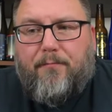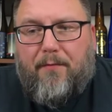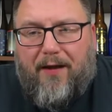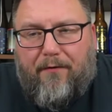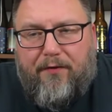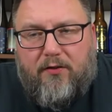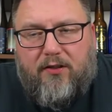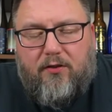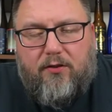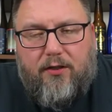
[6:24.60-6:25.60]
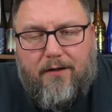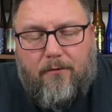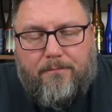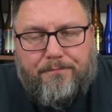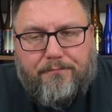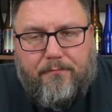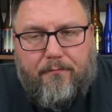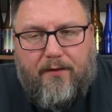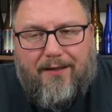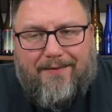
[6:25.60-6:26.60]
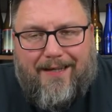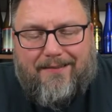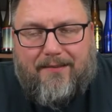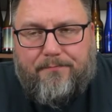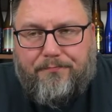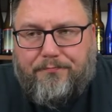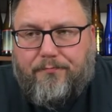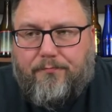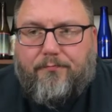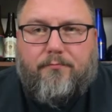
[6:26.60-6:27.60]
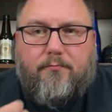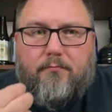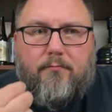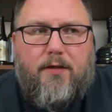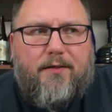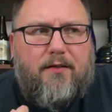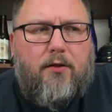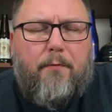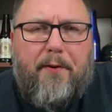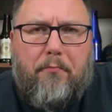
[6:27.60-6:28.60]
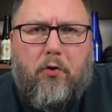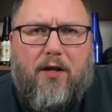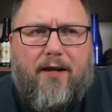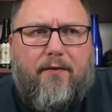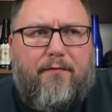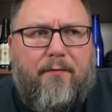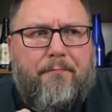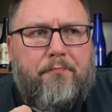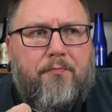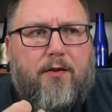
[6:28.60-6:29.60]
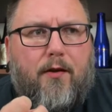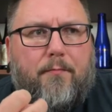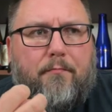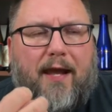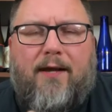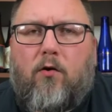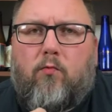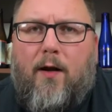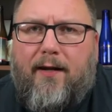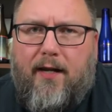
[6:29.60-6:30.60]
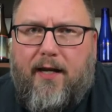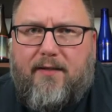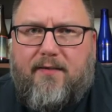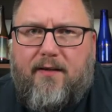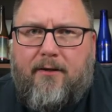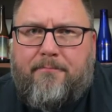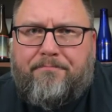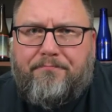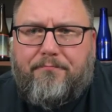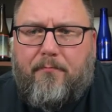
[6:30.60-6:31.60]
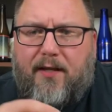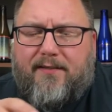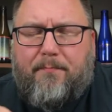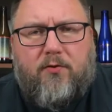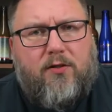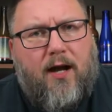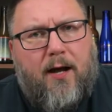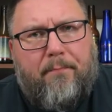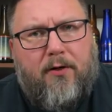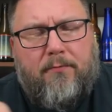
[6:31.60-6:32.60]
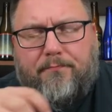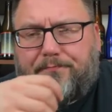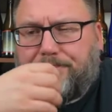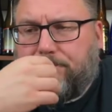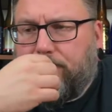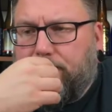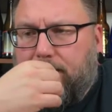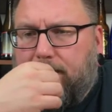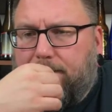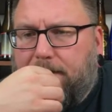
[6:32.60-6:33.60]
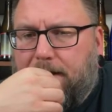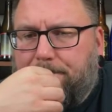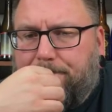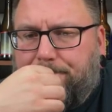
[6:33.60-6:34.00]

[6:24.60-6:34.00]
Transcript: Mouth feels a little less, there's a little bit more kind of mango rindiness in here as opposed to hot burn kind of vibe.